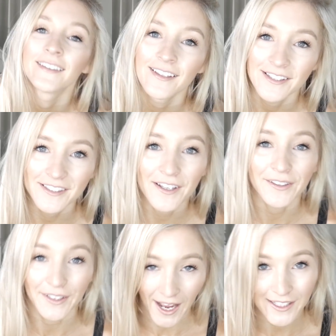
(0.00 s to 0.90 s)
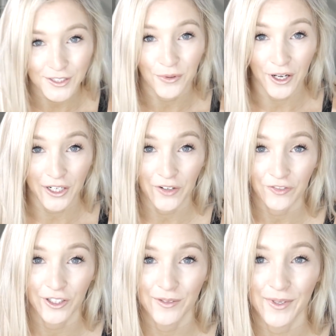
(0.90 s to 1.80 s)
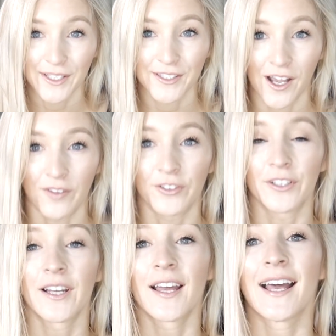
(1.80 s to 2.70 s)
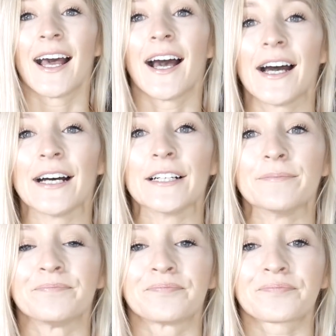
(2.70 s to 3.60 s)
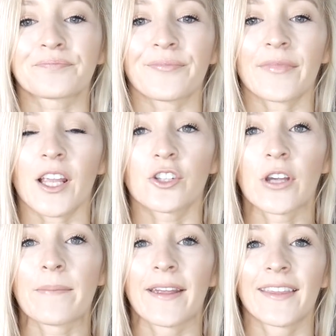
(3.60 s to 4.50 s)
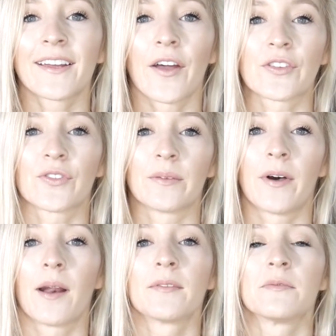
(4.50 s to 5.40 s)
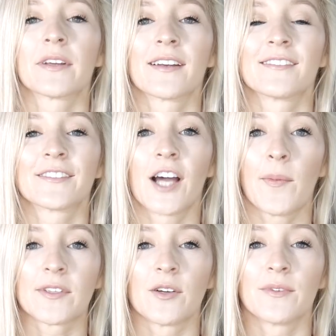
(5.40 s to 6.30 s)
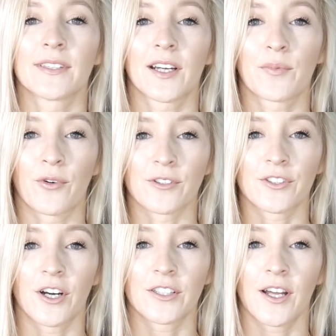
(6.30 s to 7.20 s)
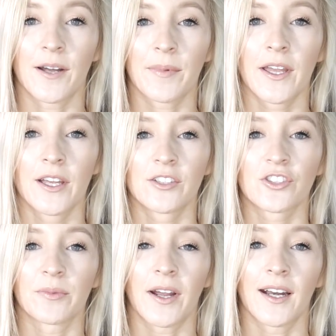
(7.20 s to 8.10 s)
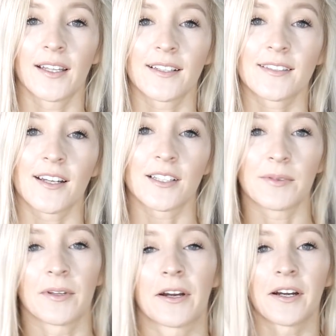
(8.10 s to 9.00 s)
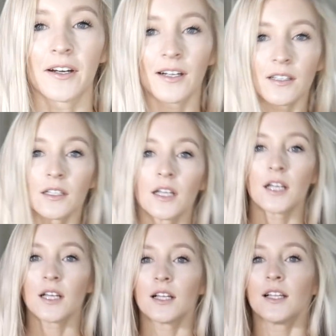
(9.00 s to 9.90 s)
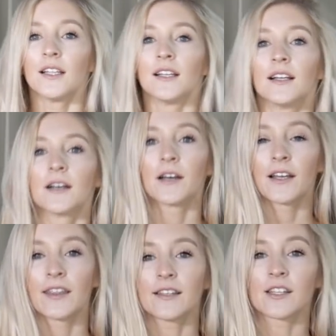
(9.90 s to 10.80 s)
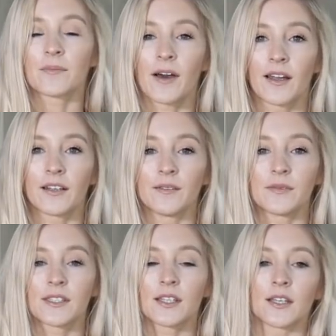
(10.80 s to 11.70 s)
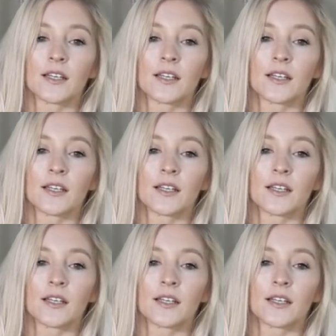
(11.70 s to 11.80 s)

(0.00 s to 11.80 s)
This is the last one from Zaful. Um, so I mainly got this for the bottoms because the top is almost like a porn star top. So I'm kind of like scared to be like, I don't know. These are the bottoms.